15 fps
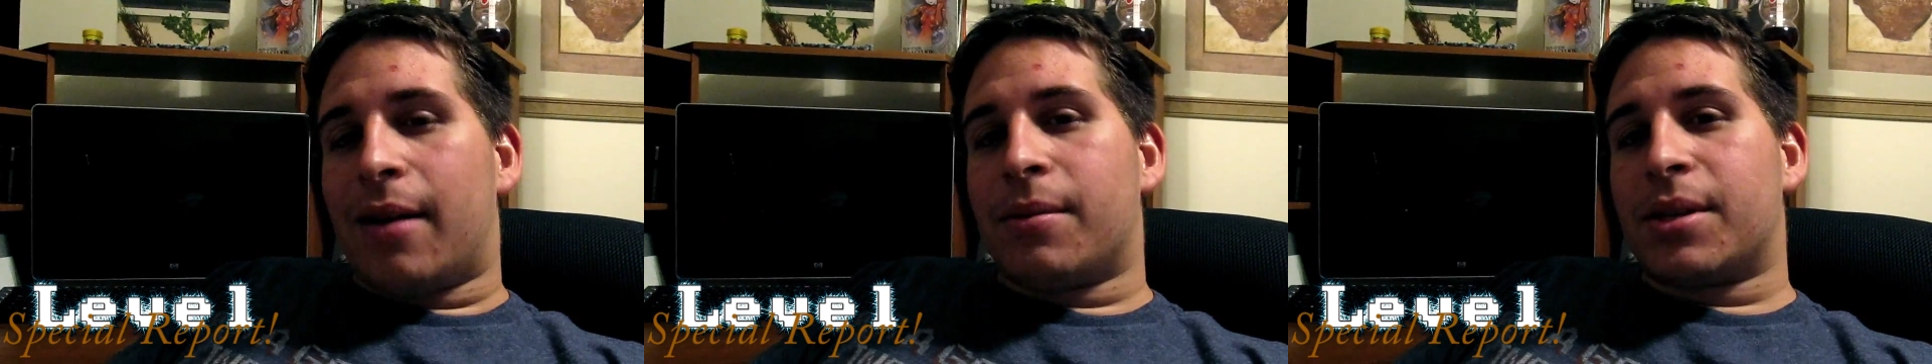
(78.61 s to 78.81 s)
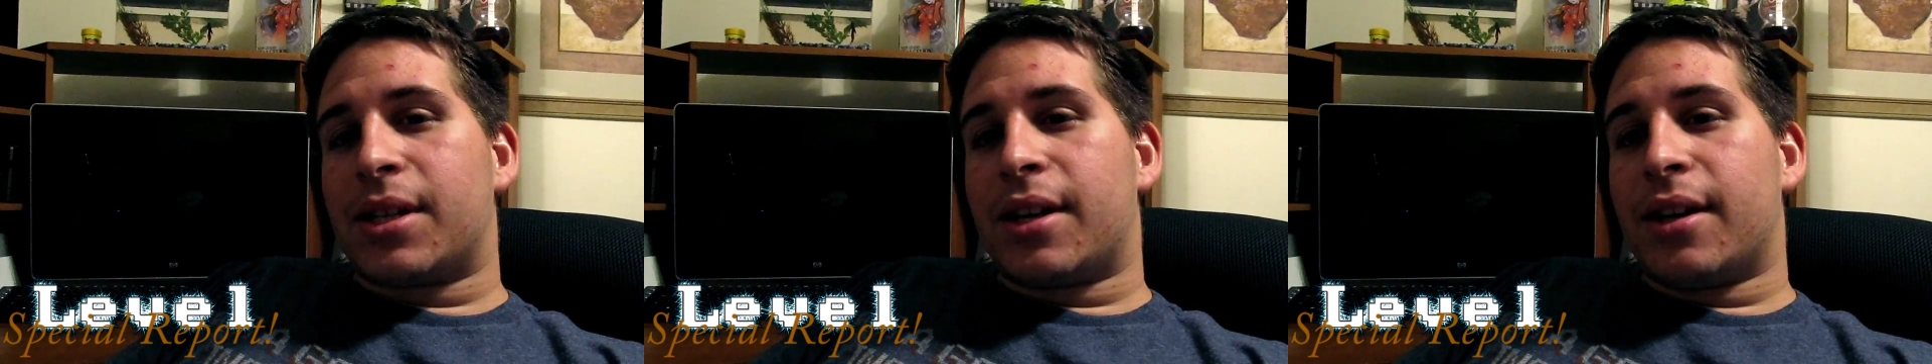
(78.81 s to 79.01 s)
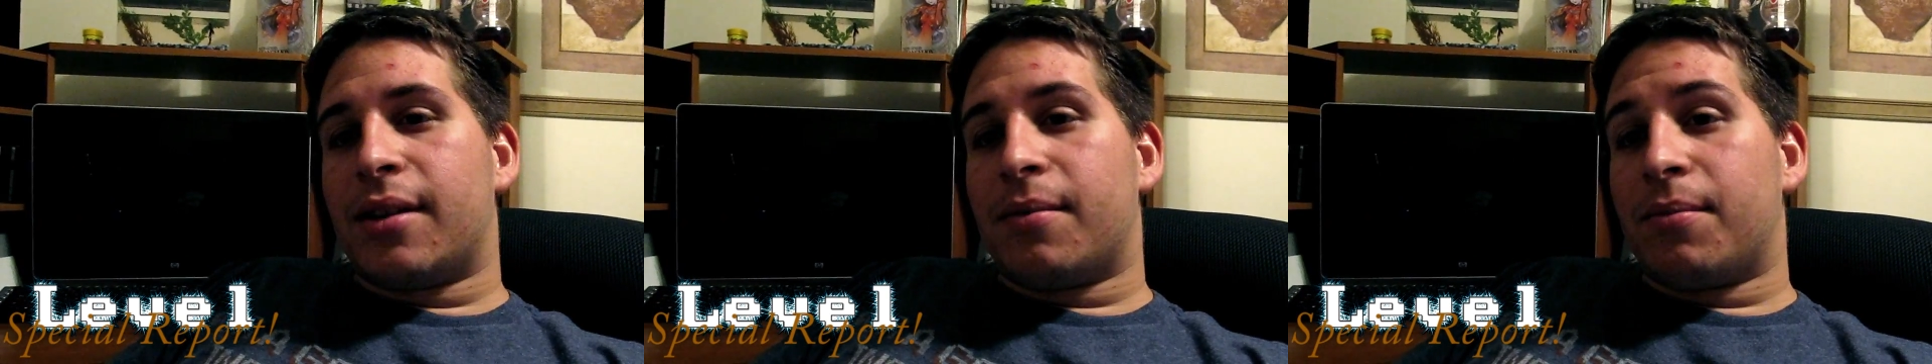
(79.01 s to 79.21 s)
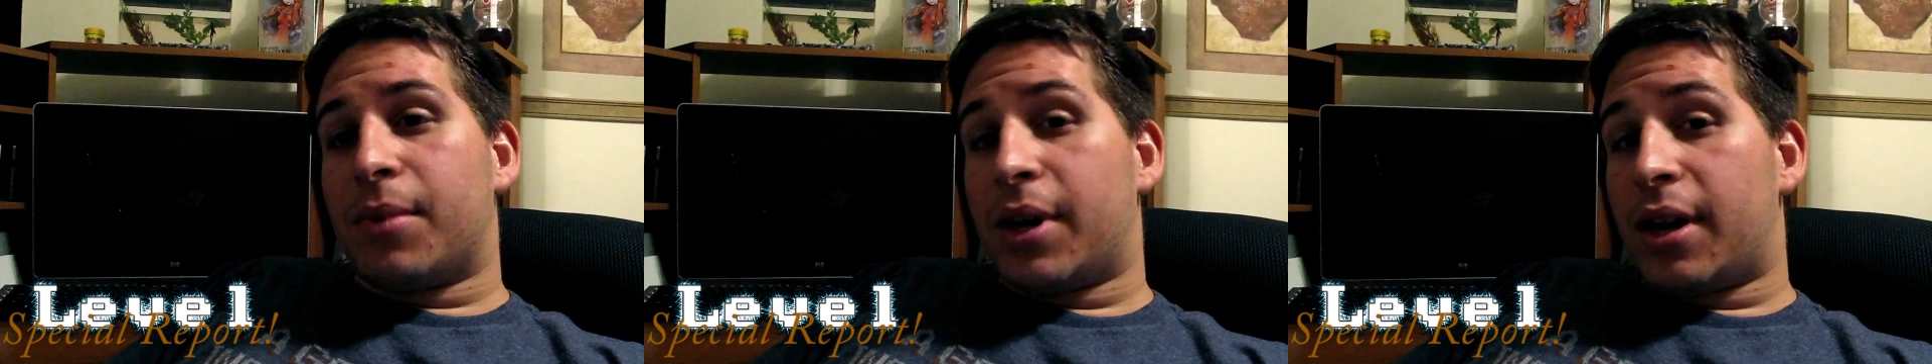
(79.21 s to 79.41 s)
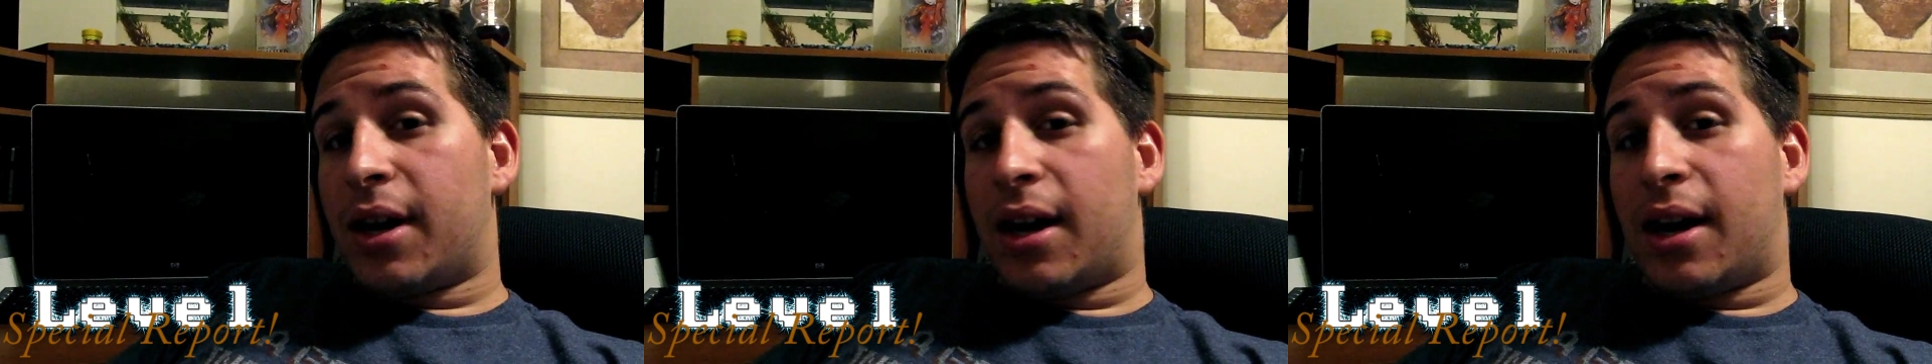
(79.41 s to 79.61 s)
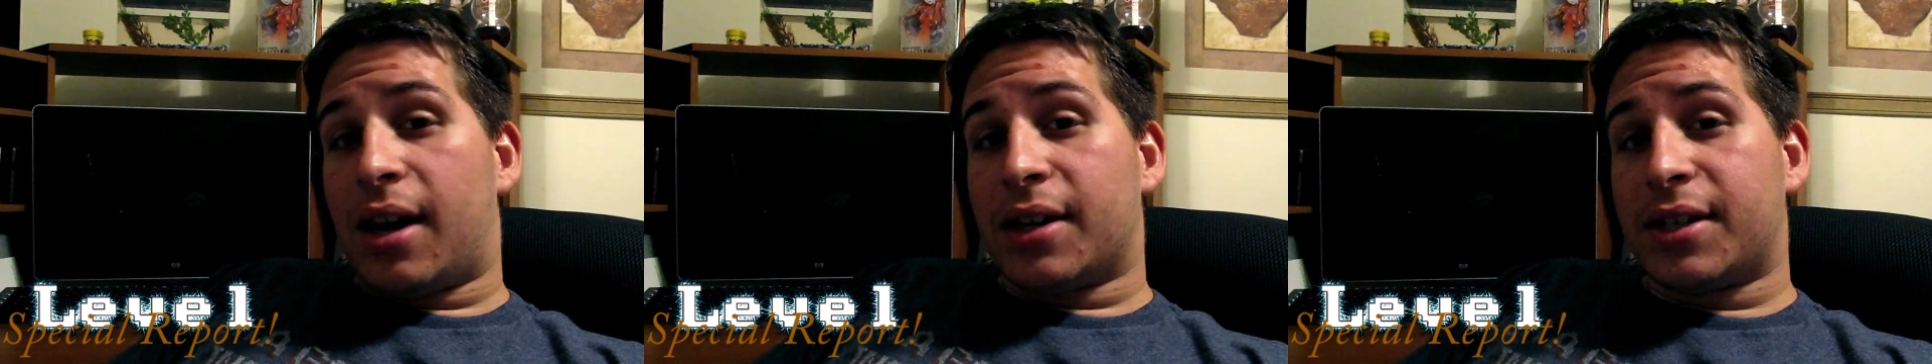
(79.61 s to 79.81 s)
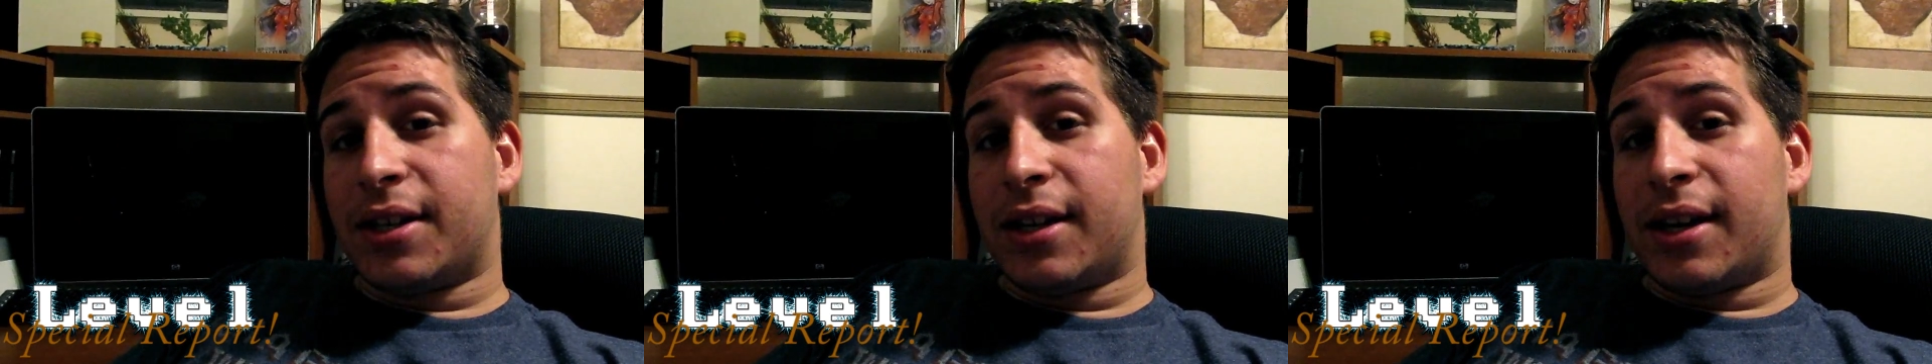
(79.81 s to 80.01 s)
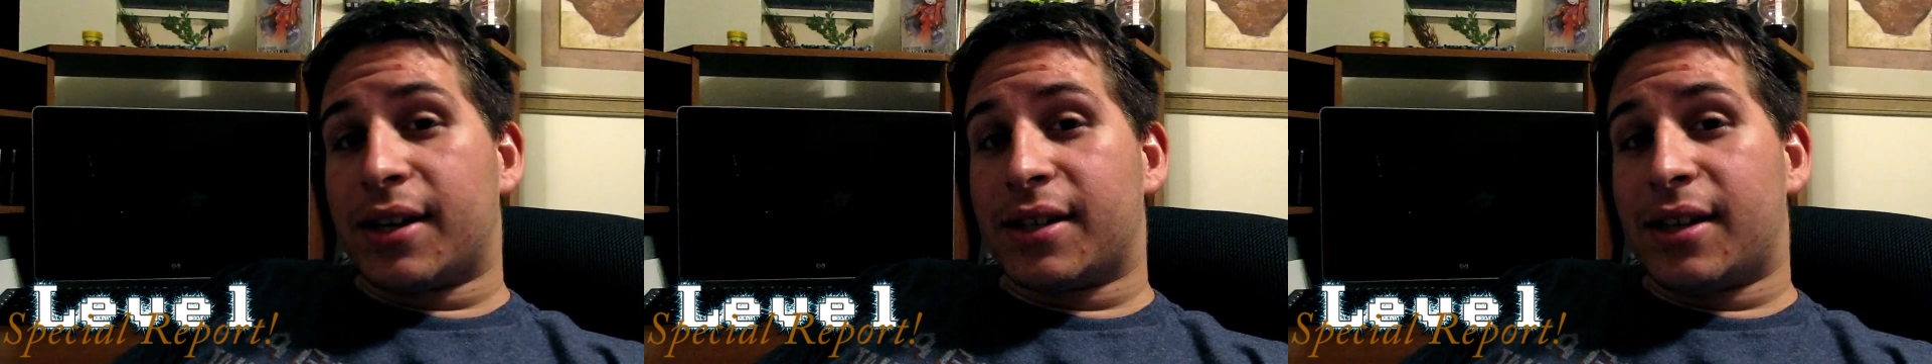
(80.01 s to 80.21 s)
I'm just kidding. But uh, I'll see
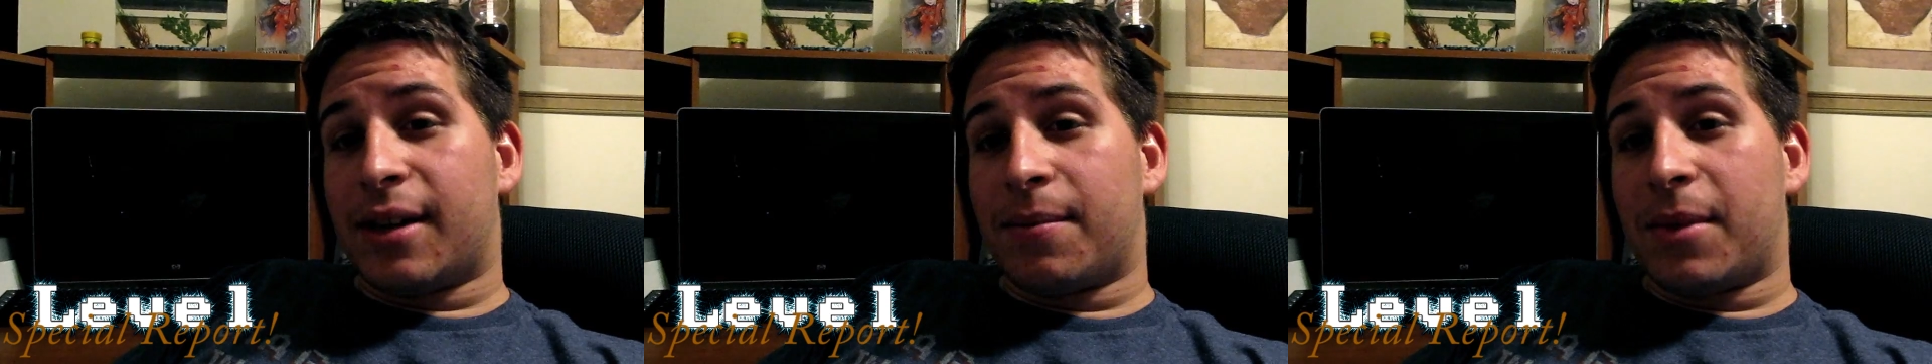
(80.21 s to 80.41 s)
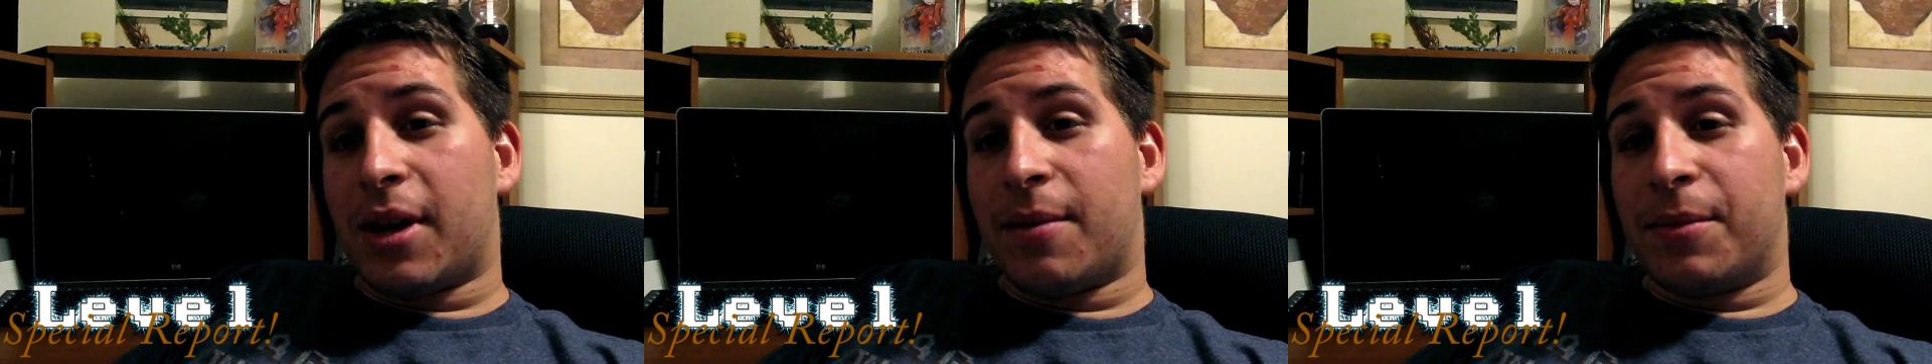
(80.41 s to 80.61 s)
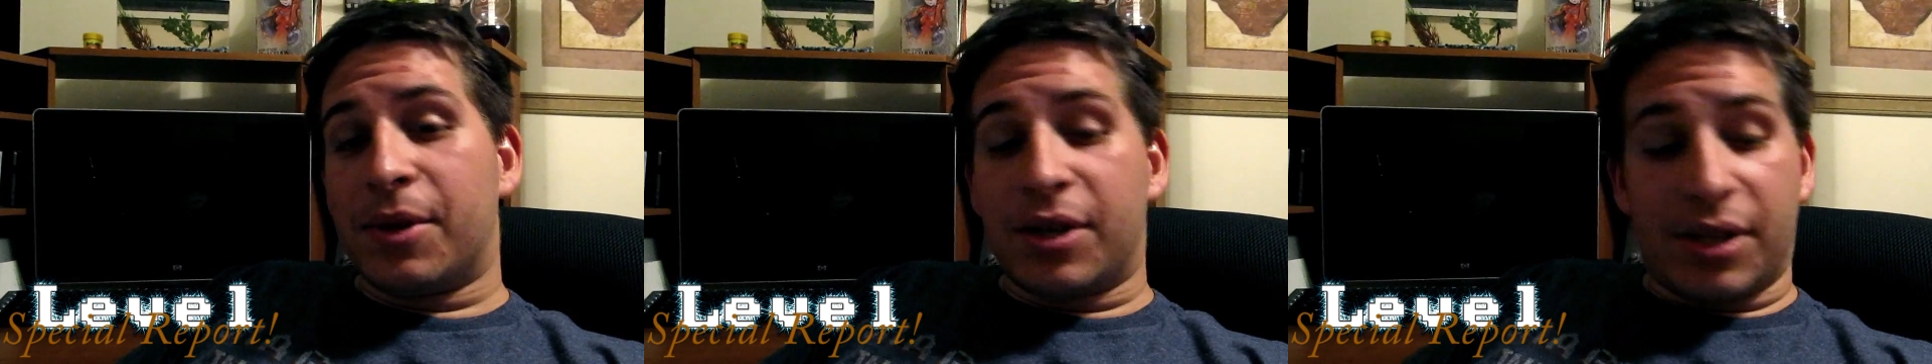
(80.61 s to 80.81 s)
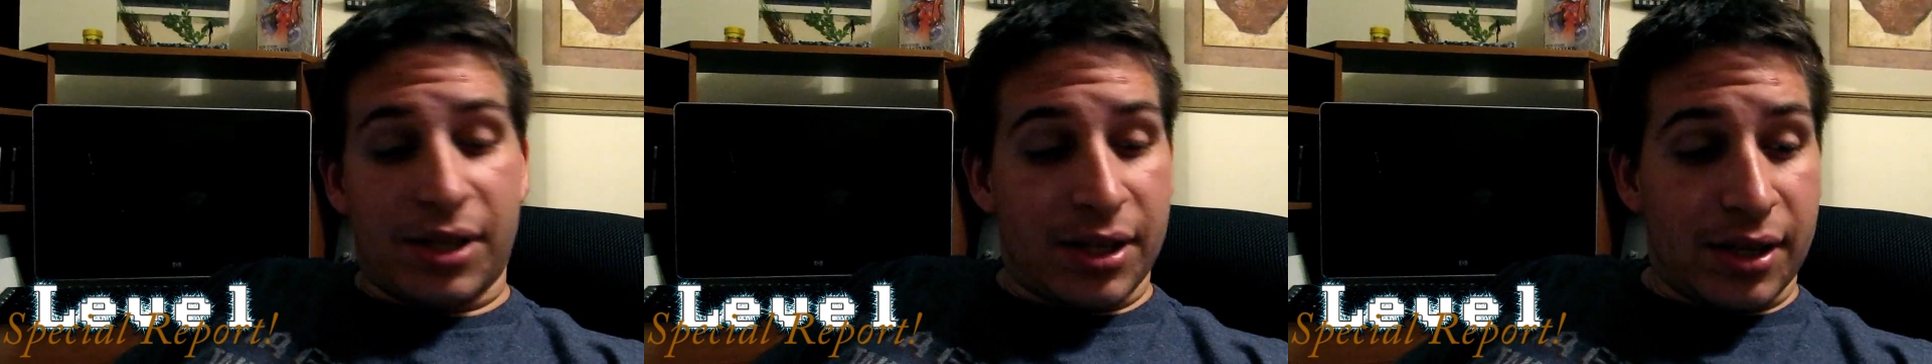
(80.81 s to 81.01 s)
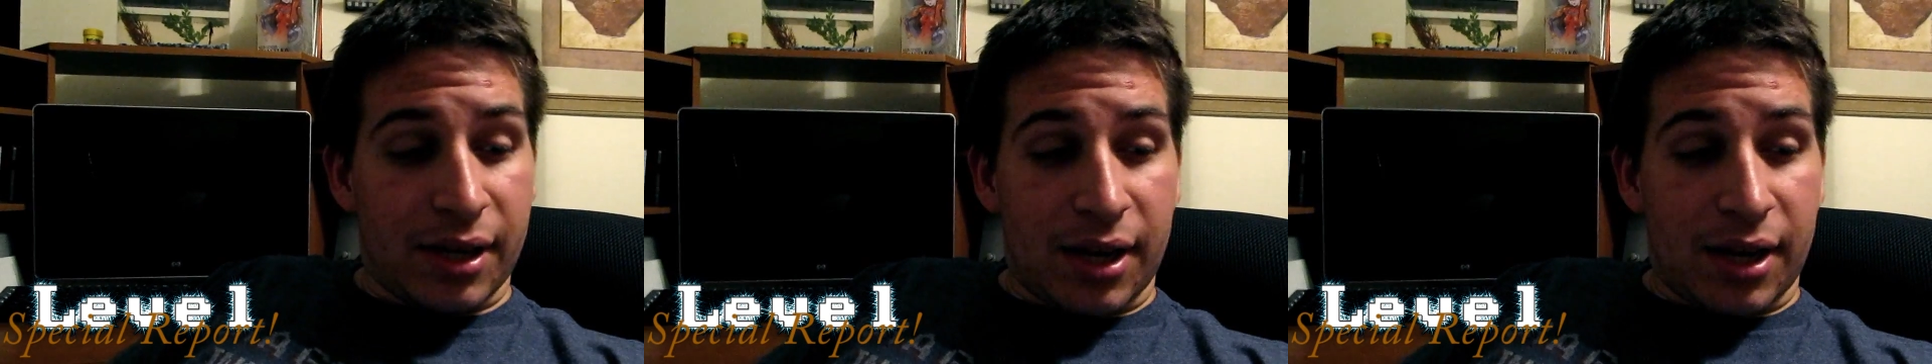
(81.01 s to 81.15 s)
you next time, gamers.